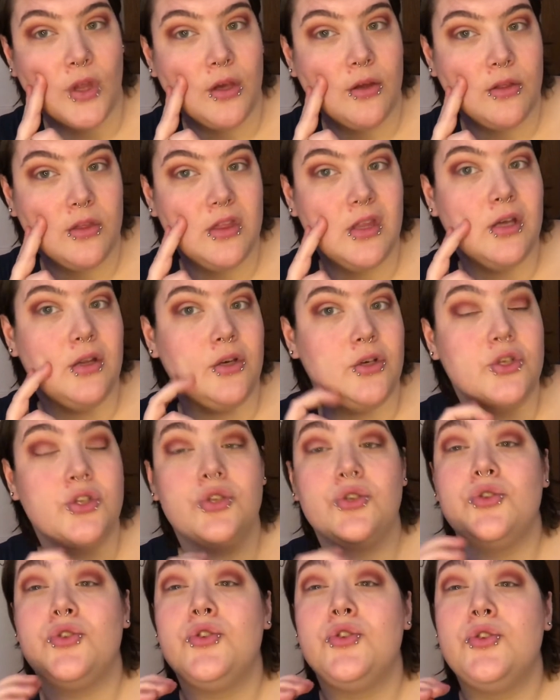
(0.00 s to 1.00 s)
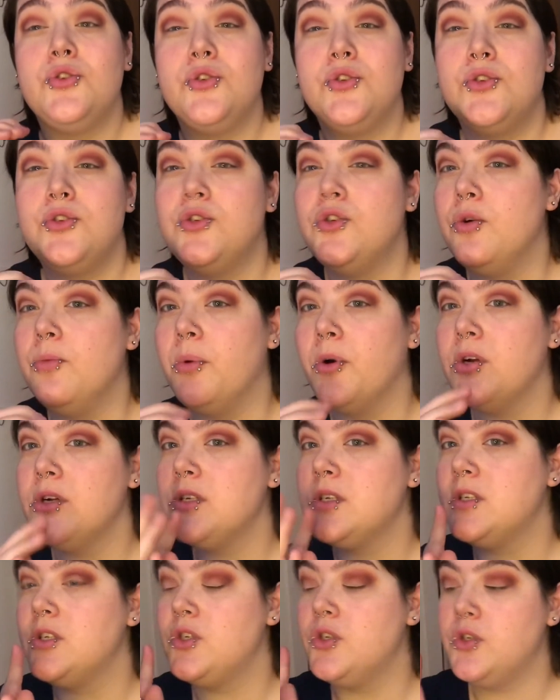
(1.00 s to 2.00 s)
That looks super,
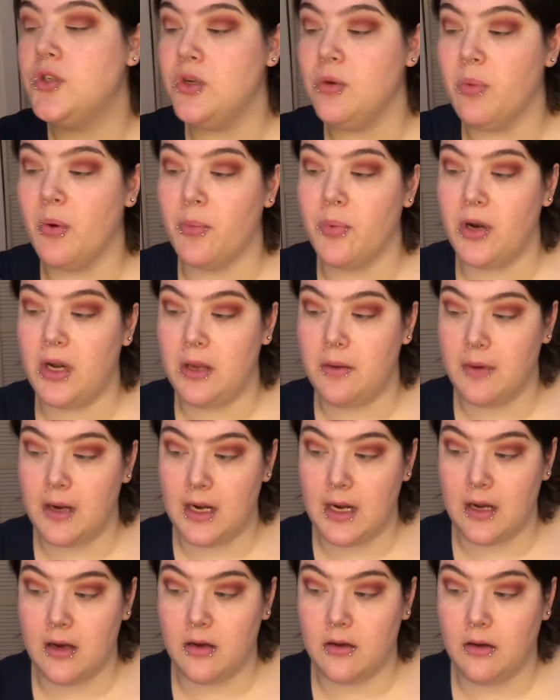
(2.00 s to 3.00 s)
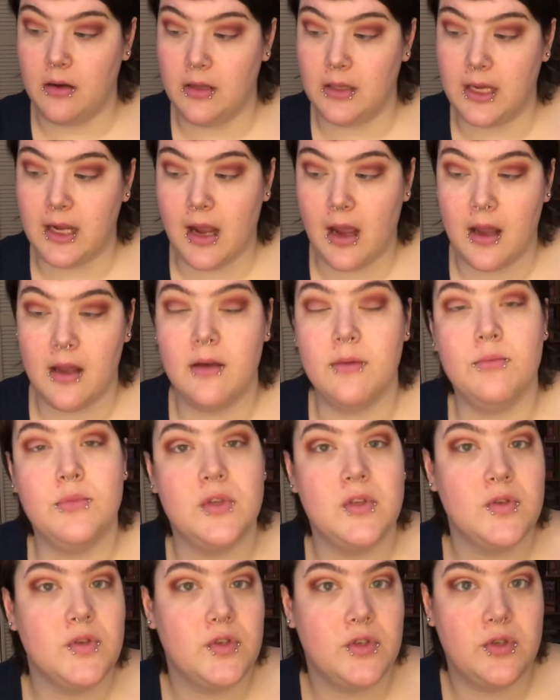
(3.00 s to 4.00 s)
super pretty right now. Like, I'm
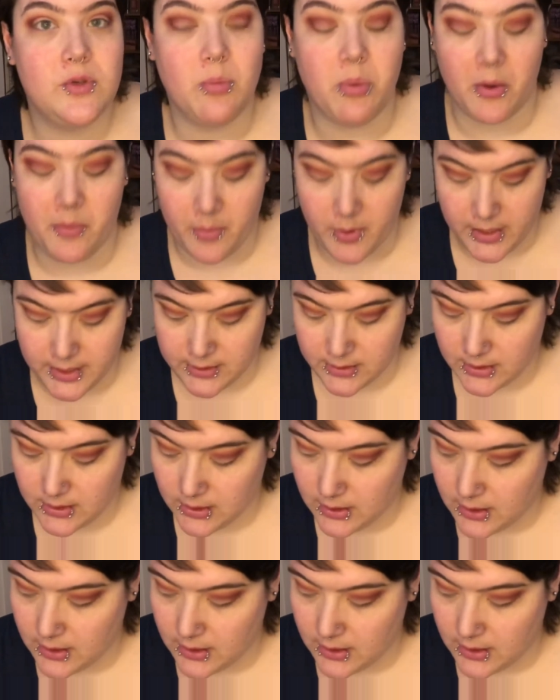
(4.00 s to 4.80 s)
super impressed.